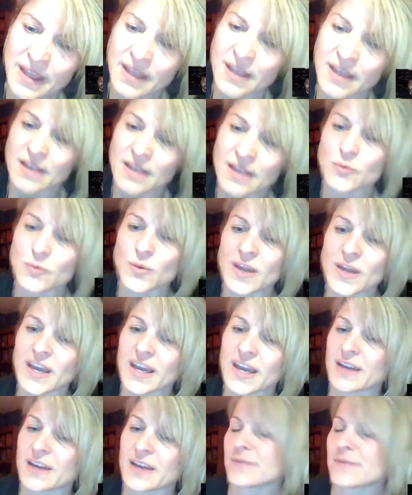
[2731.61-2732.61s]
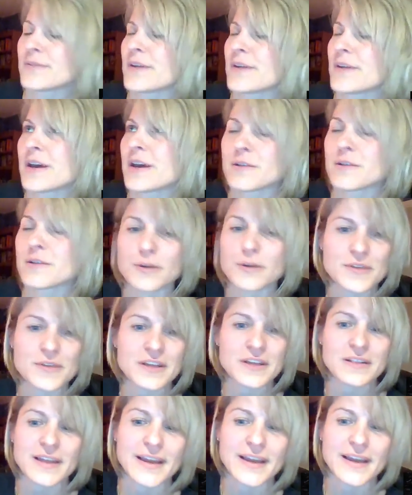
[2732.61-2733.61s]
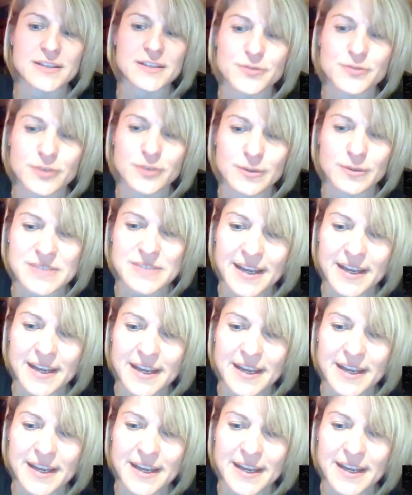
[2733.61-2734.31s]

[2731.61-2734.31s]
we have clothing lines from Title